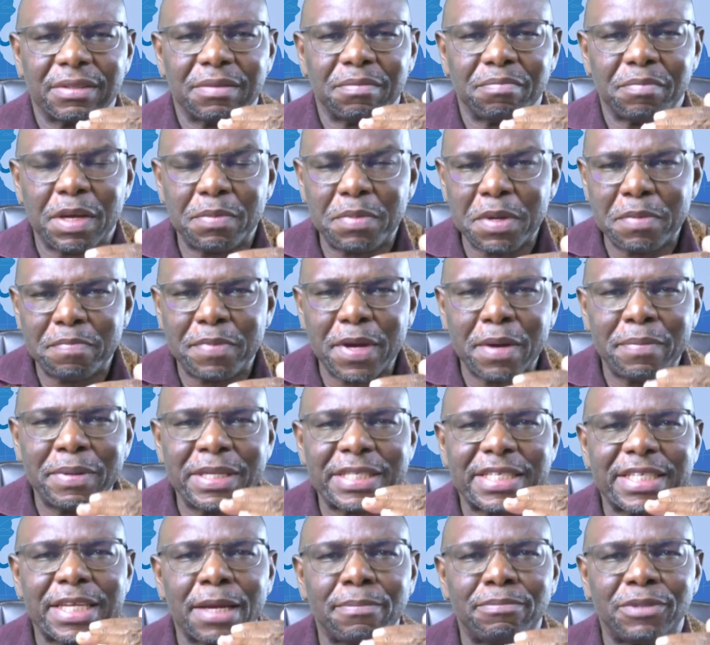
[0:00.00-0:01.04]
Maybe baby
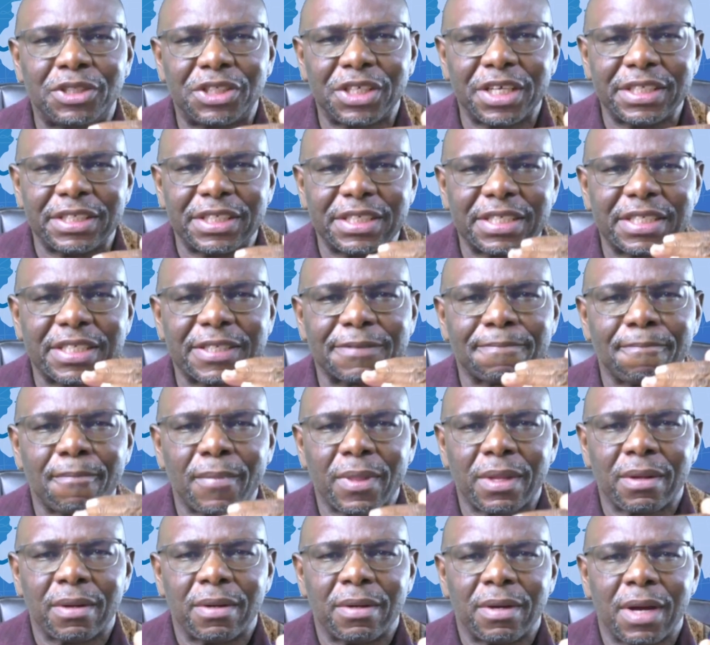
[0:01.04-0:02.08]
step changes.
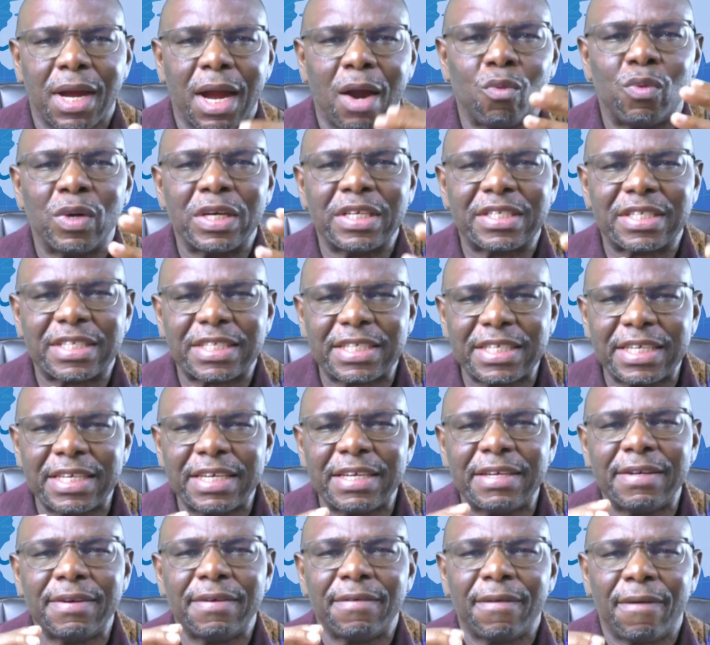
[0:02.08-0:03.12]
And we'll
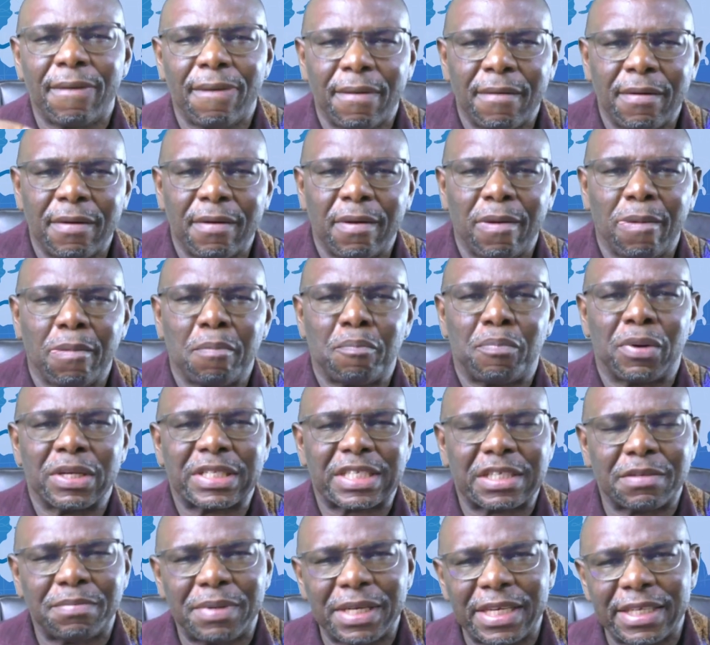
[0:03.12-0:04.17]
see
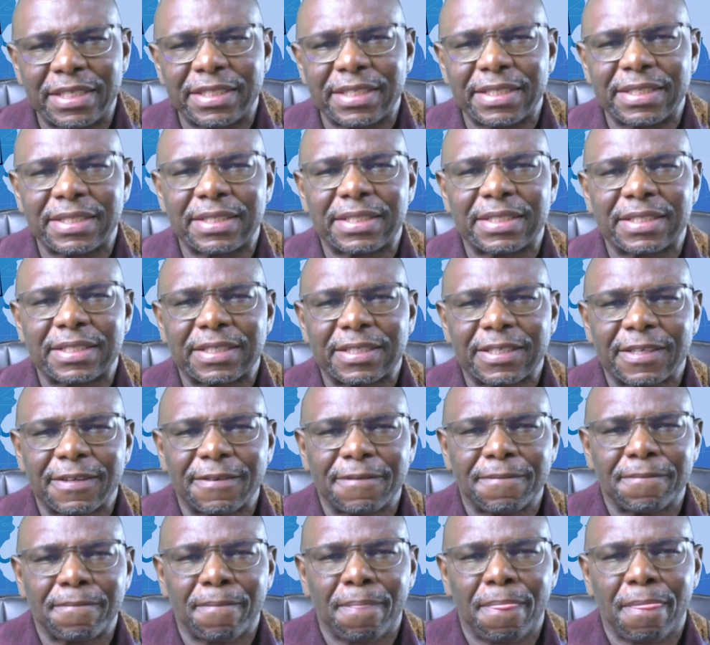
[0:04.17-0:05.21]
possibilities.
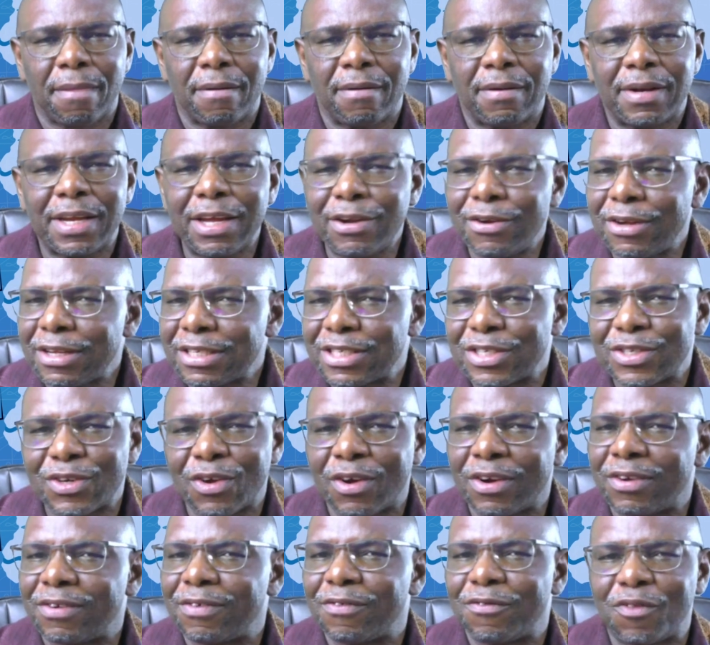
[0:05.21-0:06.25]
Let us
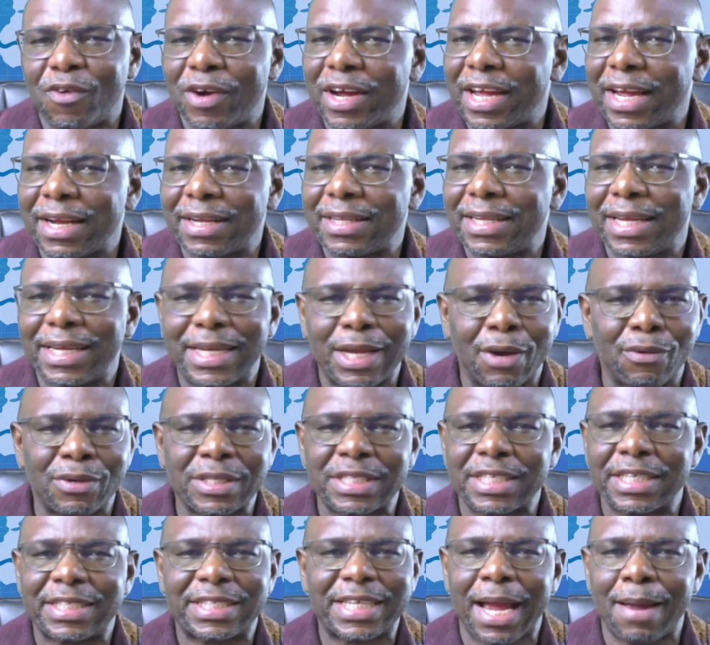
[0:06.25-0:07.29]
not forget that there
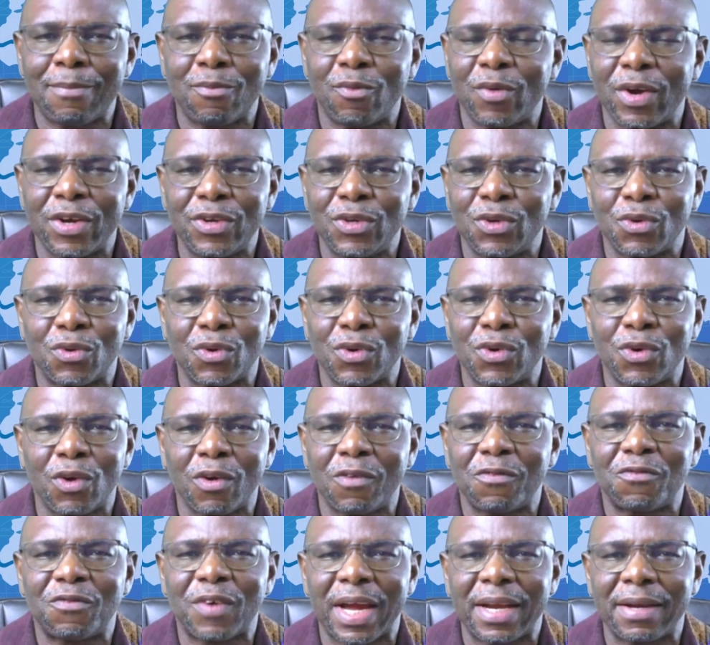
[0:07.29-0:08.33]
was a time when you could
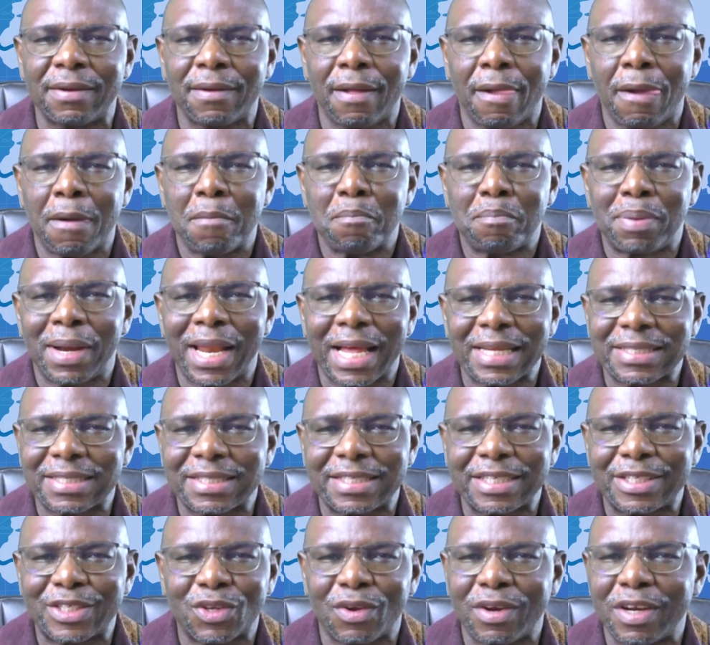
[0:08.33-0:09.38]
not find
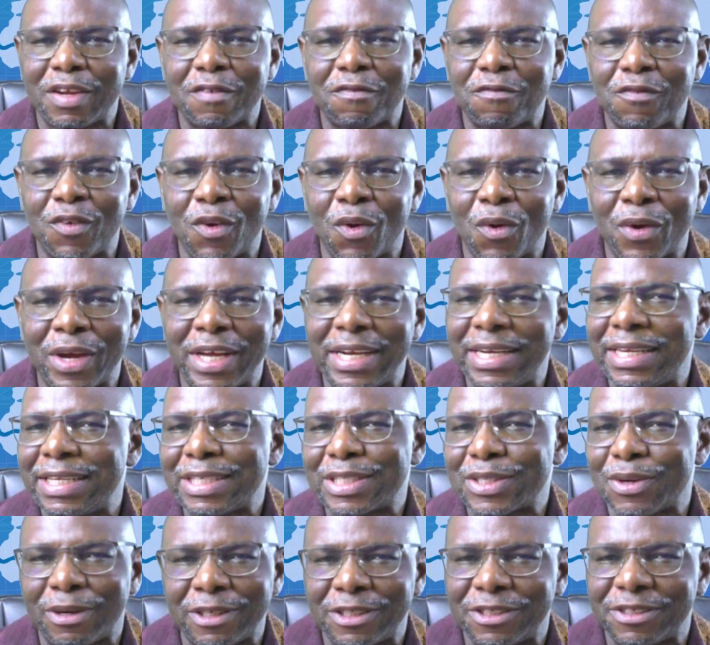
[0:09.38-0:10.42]
plastics on the floor in
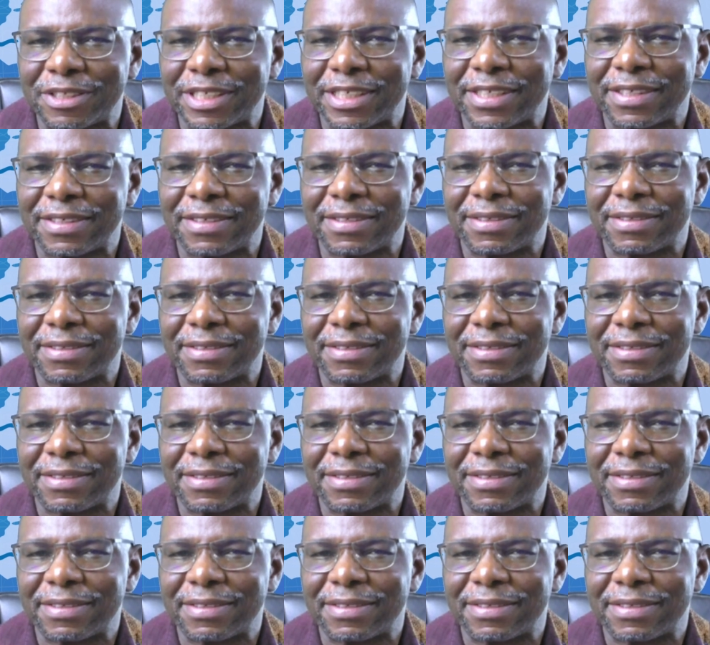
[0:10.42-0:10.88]
this country.